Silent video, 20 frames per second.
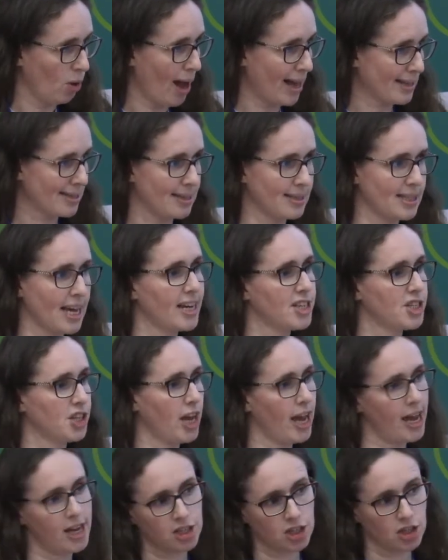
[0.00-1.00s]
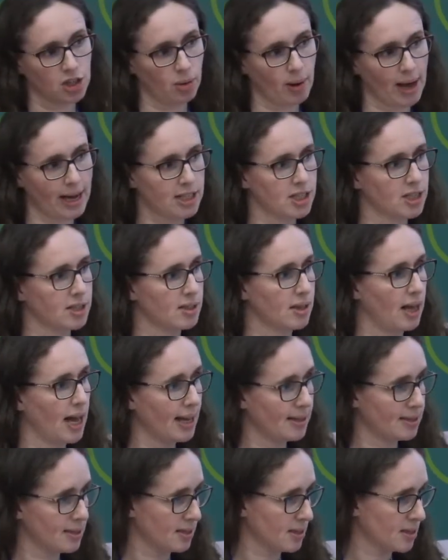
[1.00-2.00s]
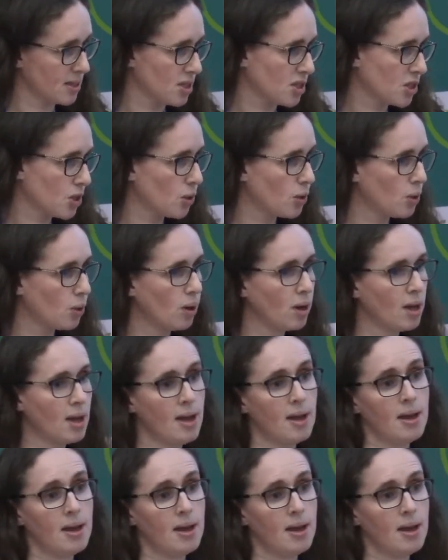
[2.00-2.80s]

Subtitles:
access to education, no access to school,